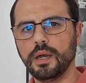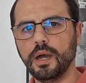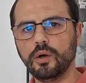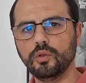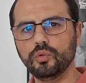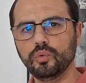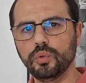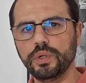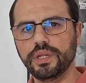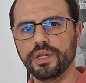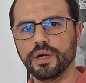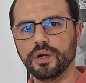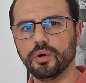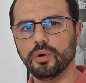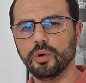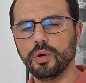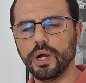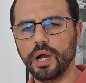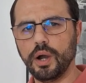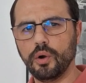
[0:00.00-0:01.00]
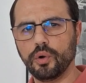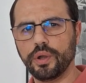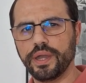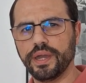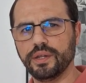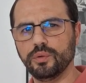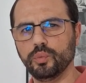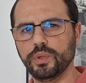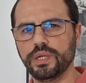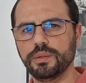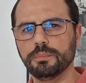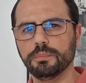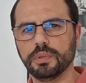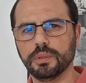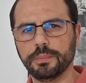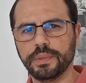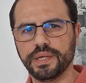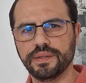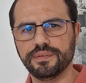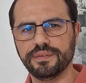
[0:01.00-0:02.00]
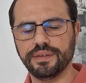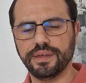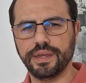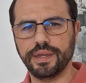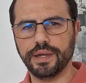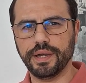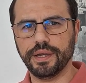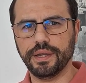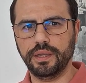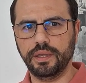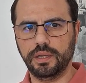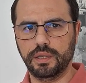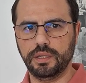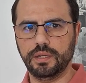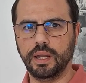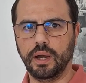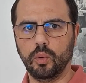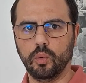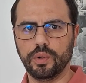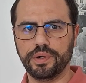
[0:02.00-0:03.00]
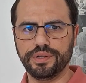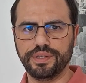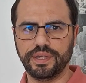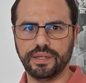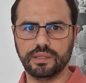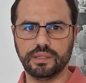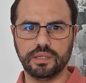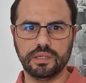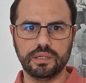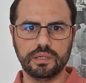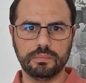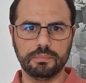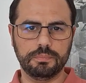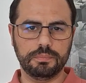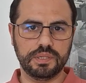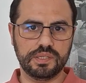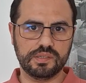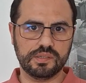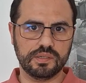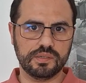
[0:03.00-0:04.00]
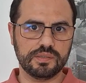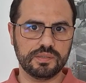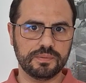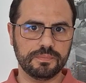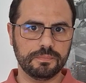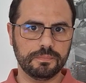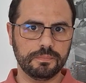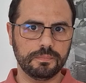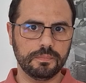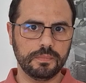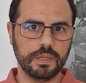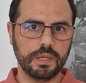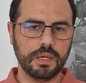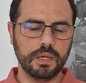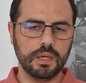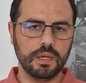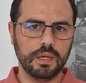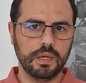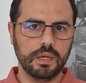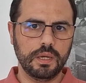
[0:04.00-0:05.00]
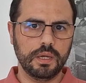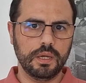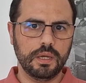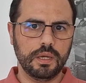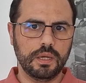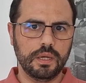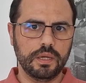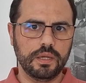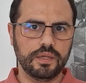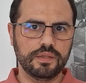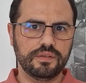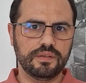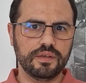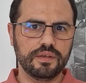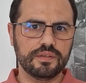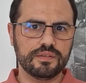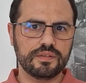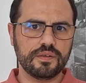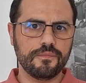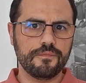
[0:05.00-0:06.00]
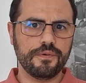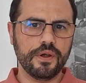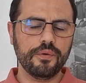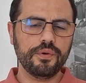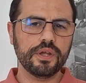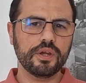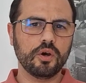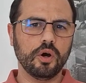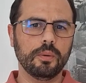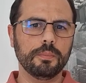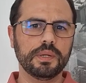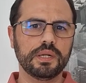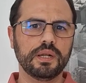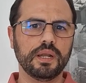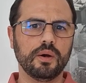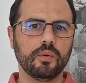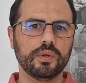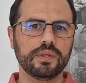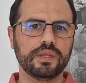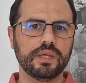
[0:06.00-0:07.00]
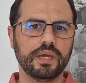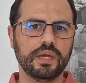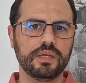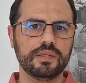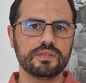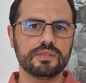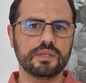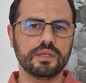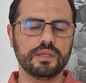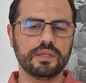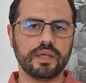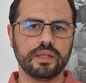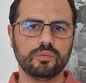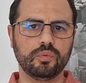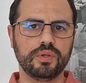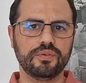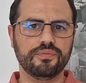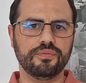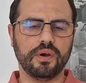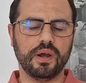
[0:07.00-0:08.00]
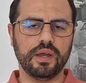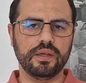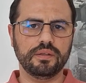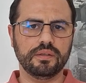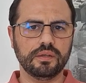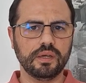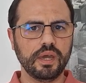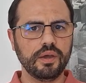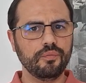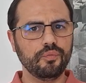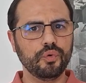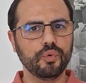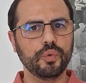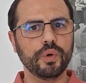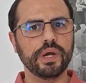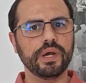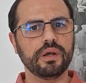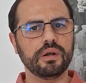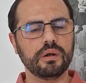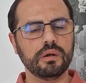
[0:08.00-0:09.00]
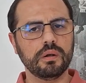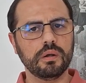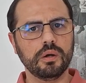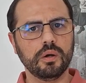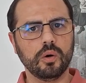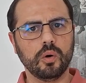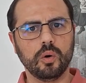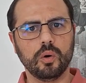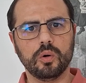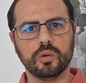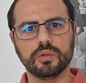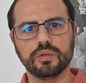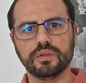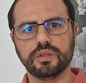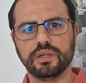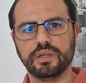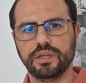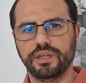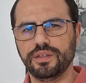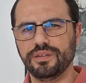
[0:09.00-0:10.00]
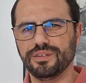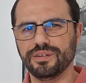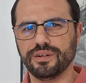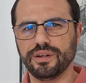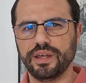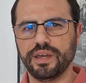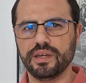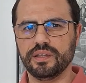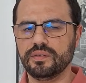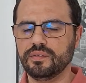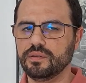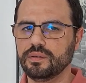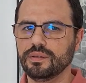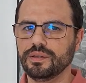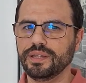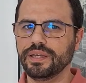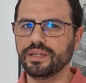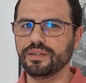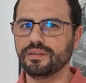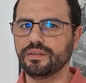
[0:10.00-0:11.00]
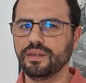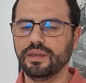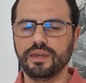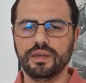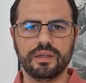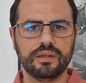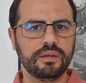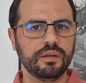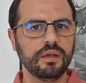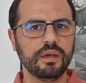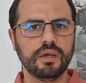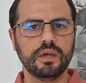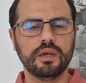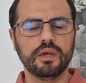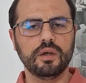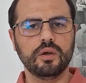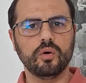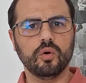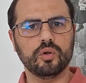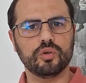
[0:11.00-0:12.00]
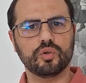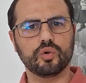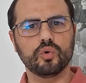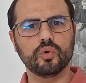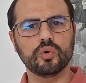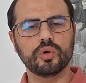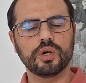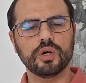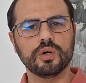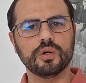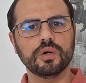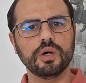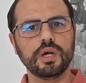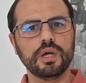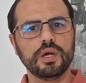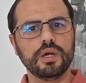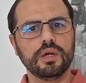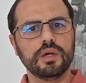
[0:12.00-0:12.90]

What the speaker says: How do we know how can we implement AI in our daily business? It is very common nowadays that we find everywhere on the internet, LinkedIn, on Google,